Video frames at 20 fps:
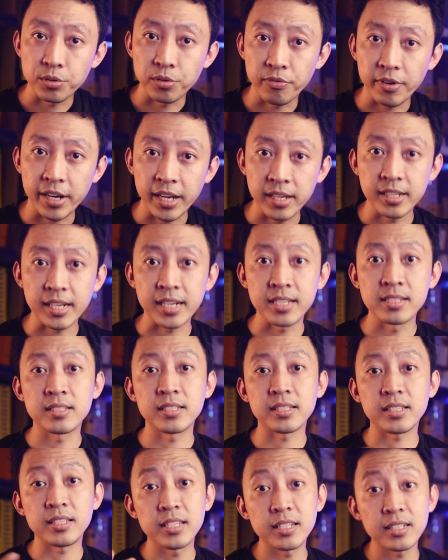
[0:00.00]
you find the
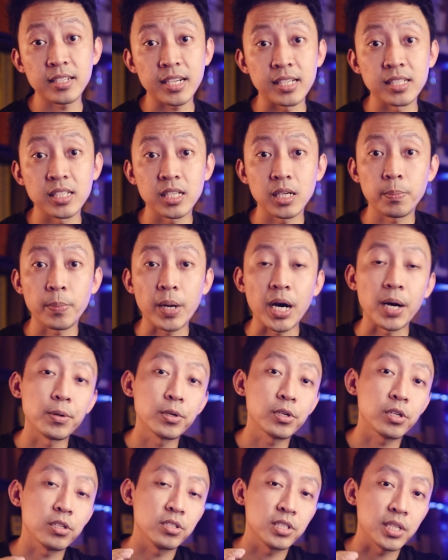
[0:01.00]
answer here under
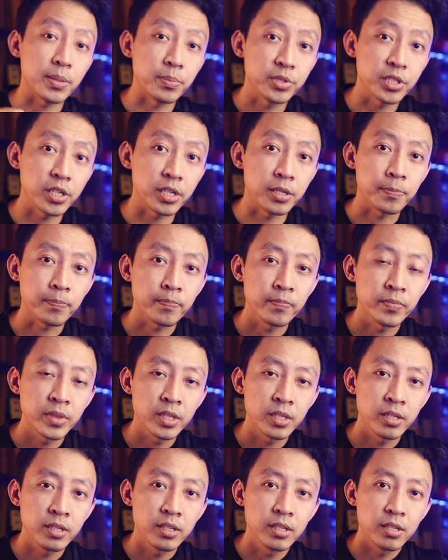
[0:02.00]
power consumption.
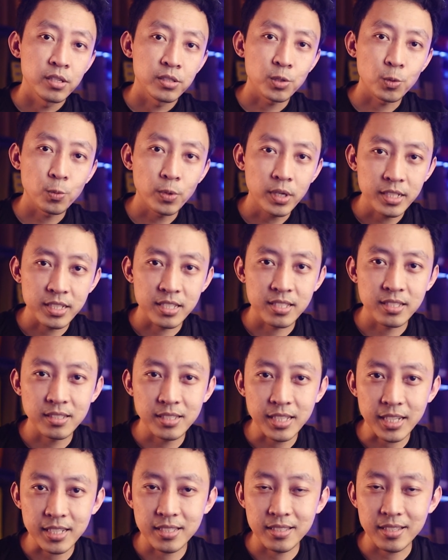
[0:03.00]
So what is
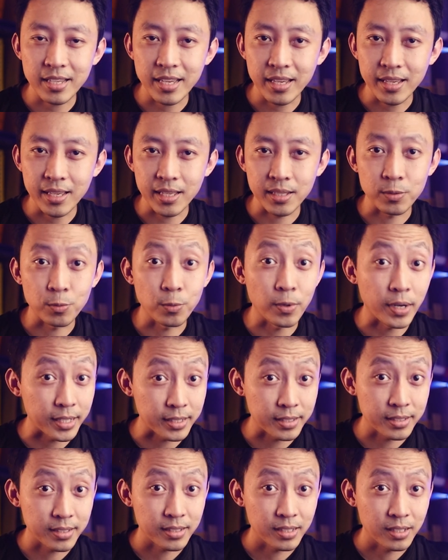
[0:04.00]
6A in
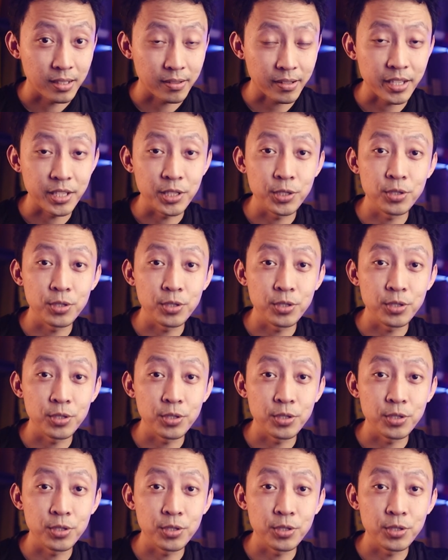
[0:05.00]
watts? Alright,